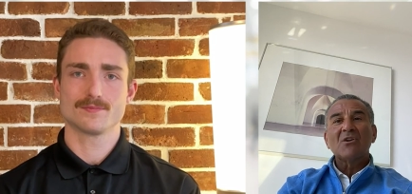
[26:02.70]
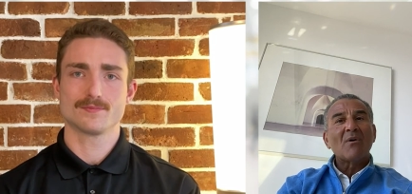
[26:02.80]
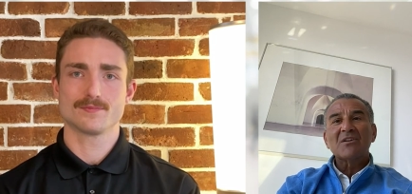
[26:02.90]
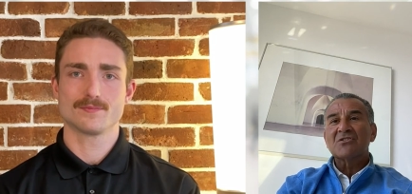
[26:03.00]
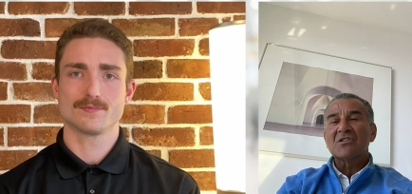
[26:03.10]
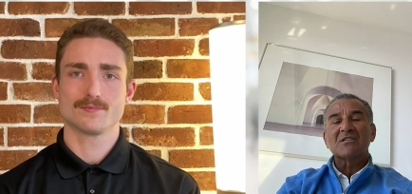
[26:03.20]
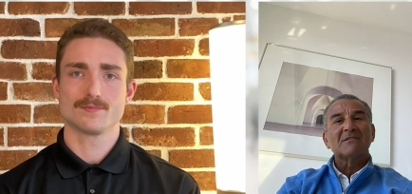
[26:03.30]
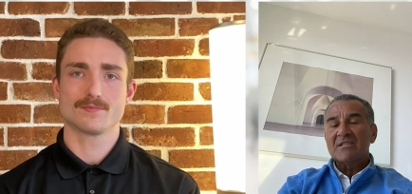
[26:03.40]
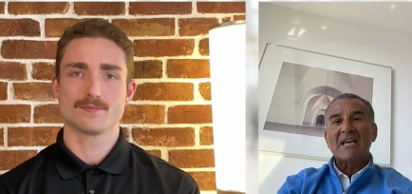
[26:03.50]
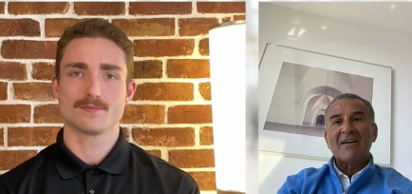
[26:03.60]
Speaker 1: want to just
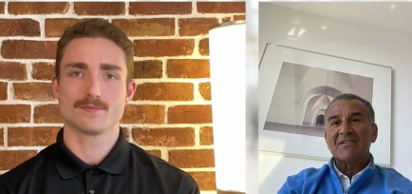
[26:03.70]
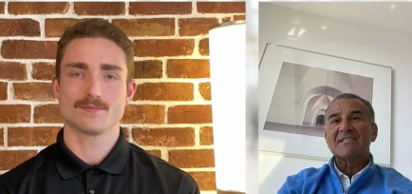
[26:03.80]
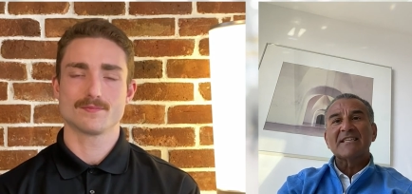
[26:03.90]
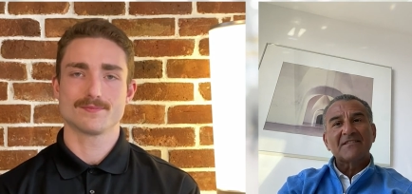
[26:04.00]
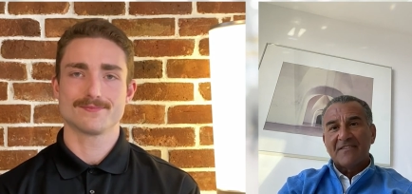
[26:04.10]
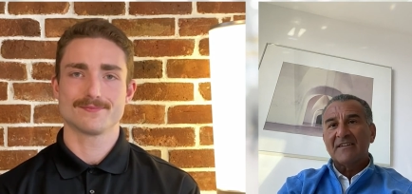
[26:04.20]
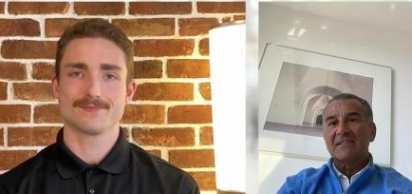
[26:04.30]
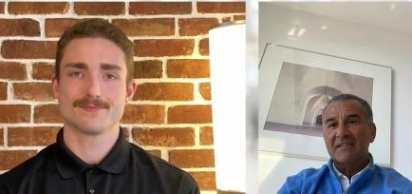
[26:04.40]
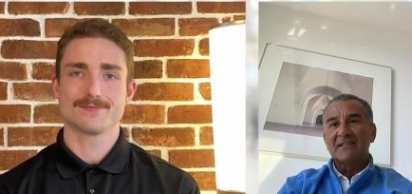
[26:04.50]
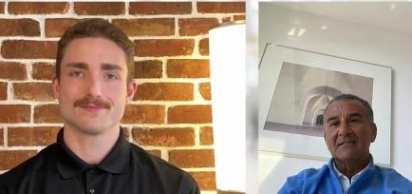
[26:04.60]
have a seat filled
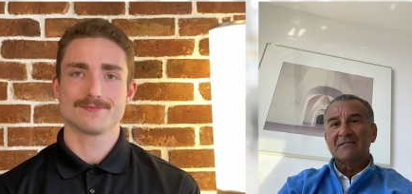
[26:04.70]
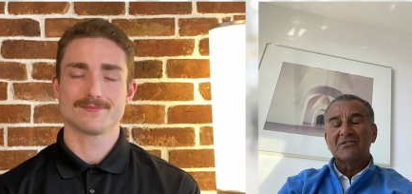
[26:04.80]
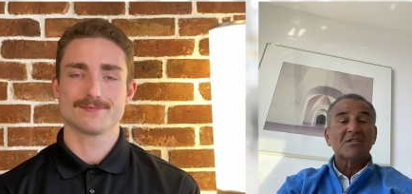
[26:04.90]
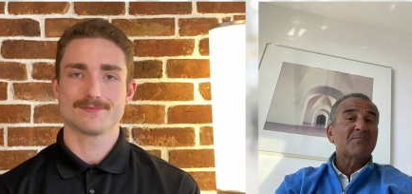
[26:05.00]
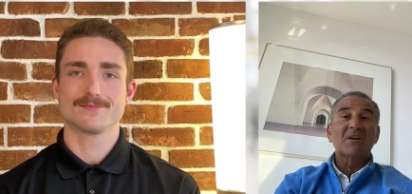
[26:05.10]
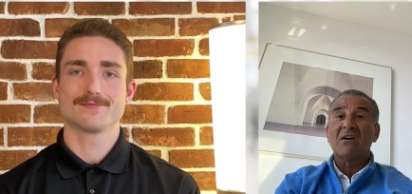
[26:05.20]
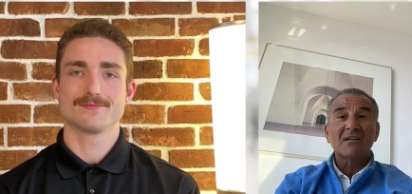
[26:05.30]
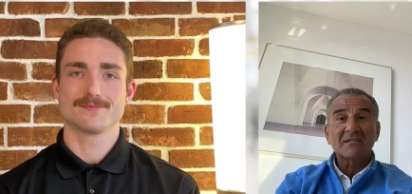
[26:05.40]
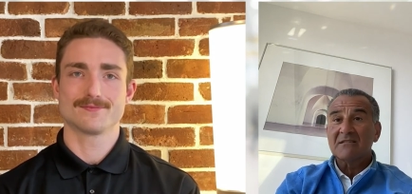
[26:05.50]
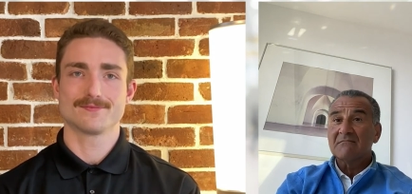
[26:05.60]
just
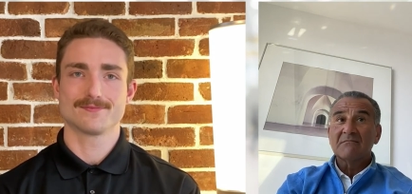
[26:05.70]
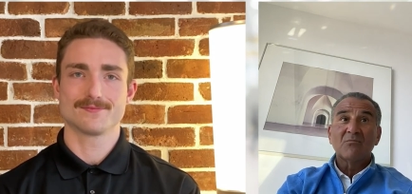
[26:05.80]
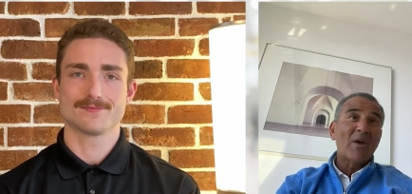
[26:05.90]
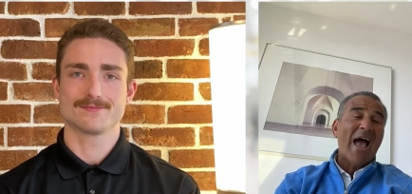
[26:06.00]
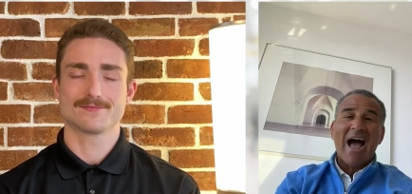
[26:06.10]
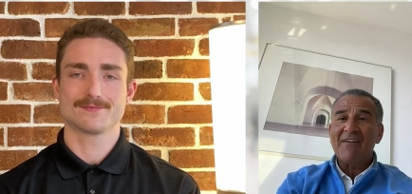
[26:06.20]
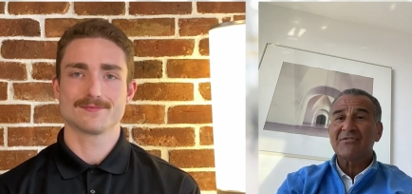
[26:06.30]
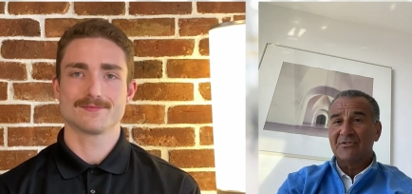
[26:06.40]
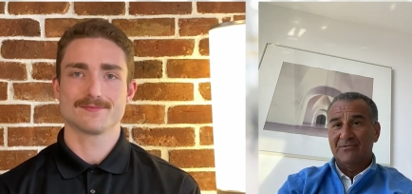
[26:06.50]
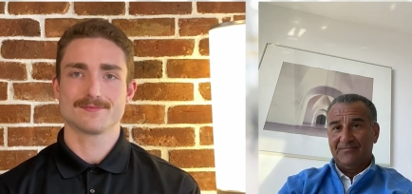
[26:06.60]
because we have
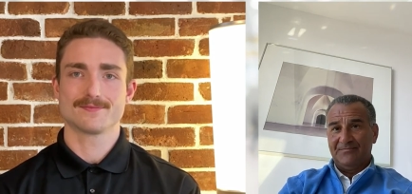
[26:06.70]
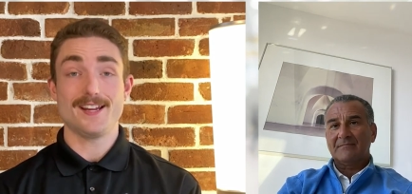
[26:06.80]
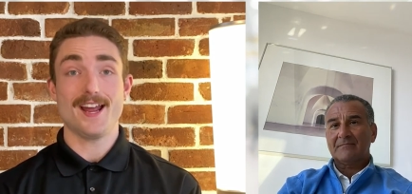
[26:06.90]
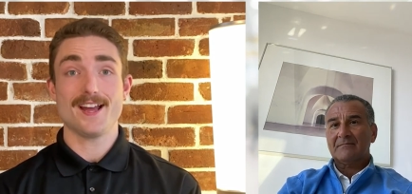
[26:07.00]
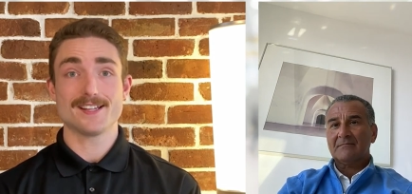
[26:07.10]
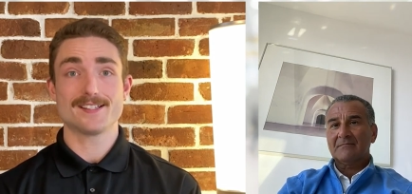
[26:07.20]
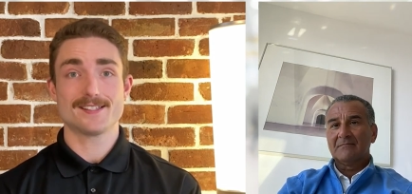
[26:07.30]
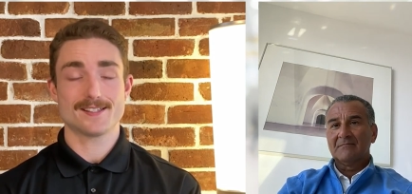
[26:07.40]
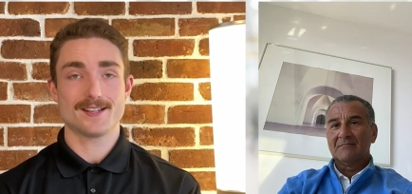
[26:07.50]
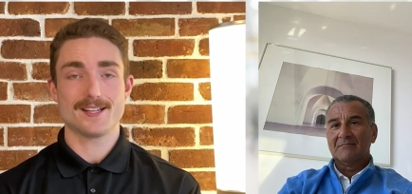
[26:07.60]
to.
Speaker 2: Yeah,
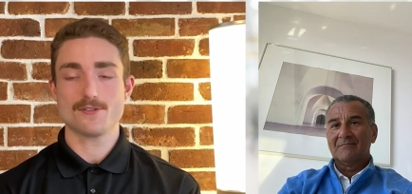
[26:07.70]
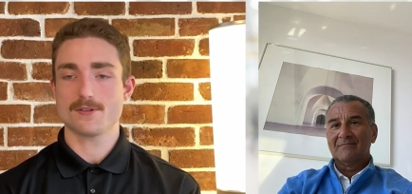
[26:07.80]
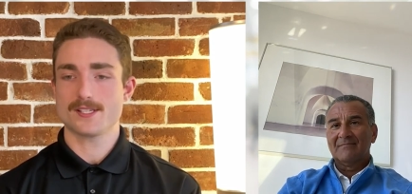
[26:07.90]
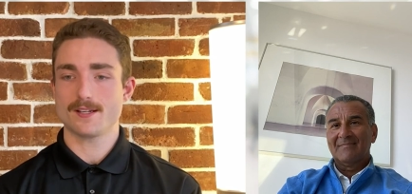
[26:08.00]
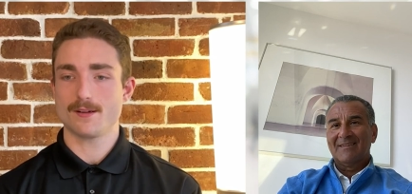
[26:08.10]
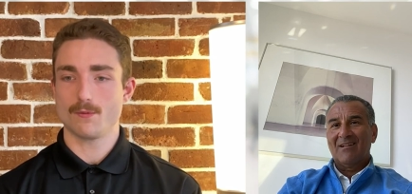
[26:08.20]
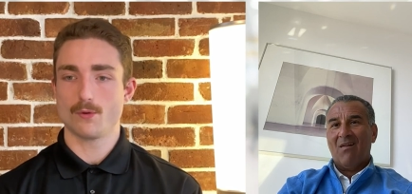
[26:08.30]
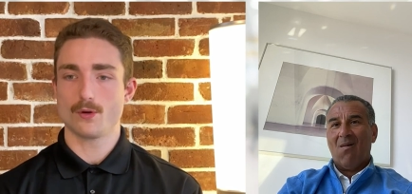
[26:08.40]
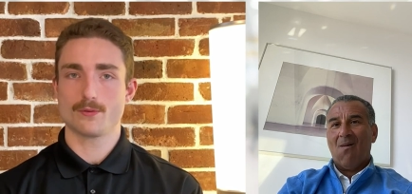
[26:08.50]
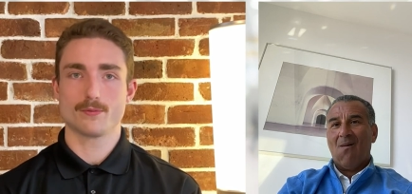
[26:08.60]
it's interesting.
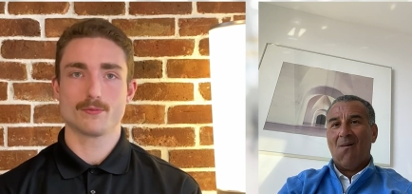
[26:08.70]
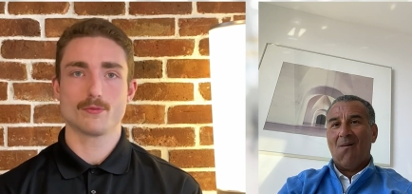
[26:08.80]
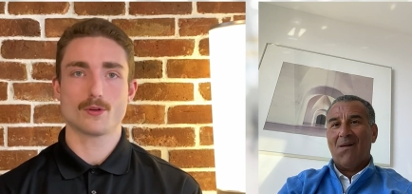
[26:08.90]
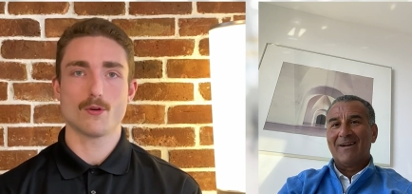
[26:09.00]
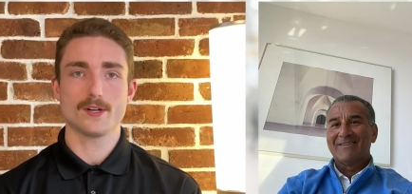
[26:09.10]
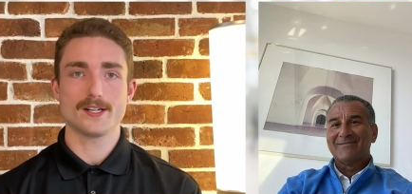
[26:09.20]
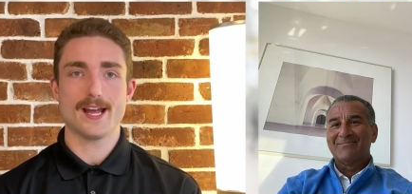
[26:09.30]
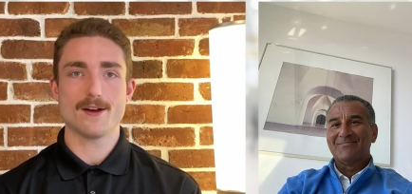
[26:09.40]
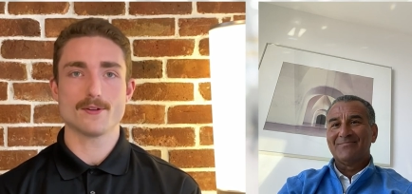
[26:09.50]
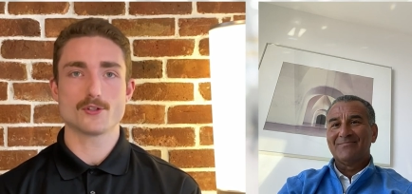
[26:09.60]
We're recording
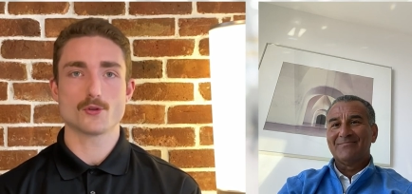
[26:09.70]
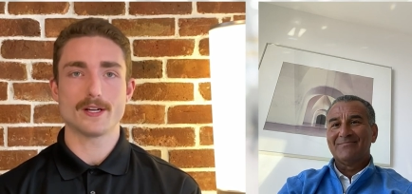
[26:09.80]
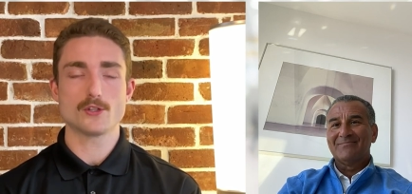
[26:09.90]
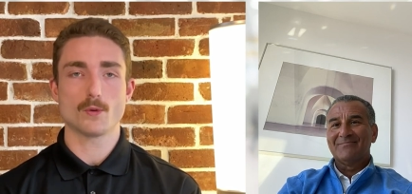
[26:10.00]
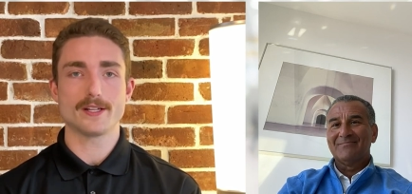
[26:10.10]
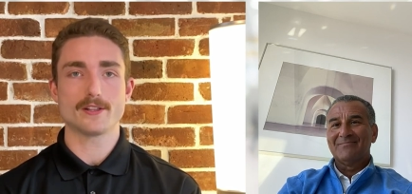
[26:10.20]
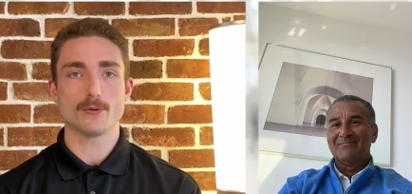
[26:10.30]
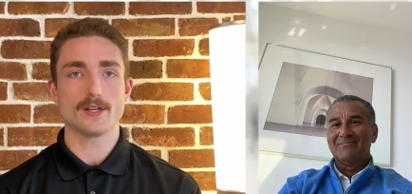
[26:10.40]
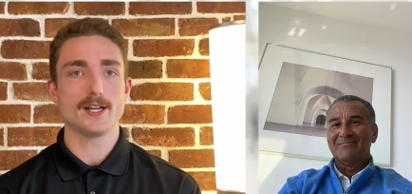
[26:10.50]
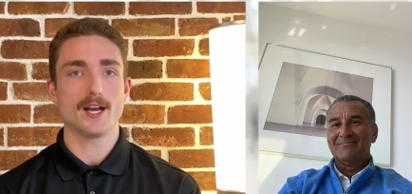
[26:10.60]
now in
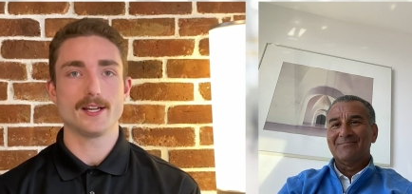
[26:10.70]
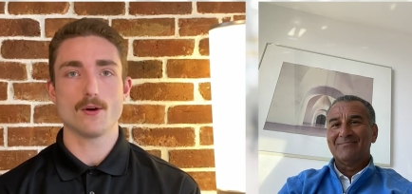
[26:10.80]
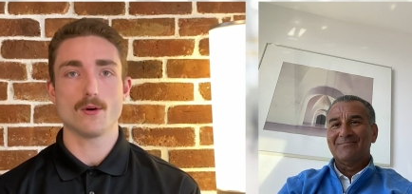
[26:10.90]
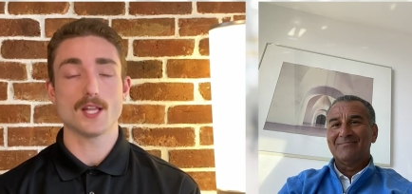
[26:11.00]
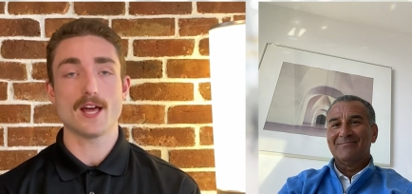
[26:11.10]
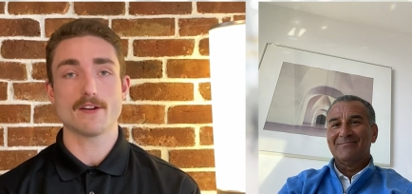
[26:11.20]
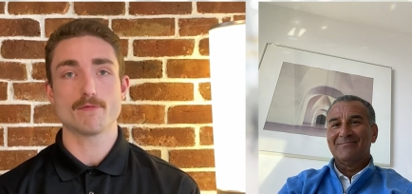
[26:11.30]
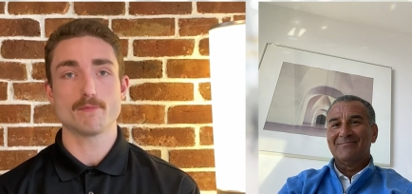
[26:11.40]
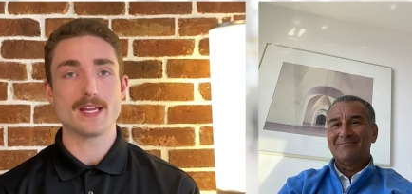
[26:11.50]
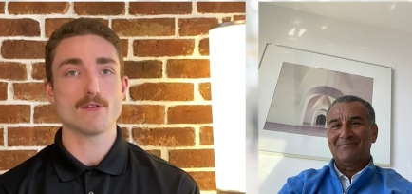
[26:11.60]
2023. I know a lot
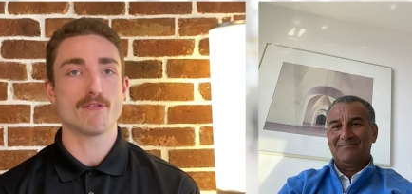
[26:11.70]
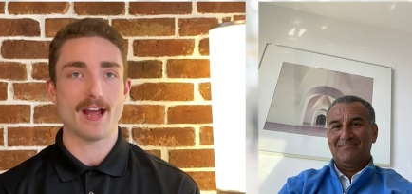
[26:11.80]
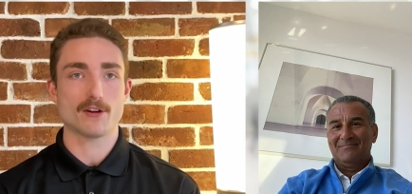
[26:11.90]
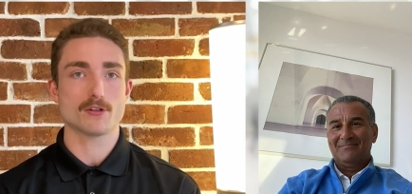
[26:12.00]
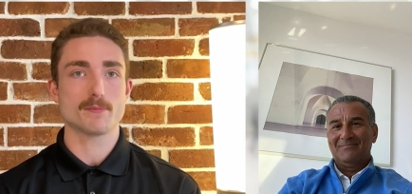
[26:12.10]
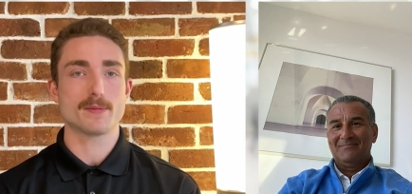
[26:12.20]
of manufacturing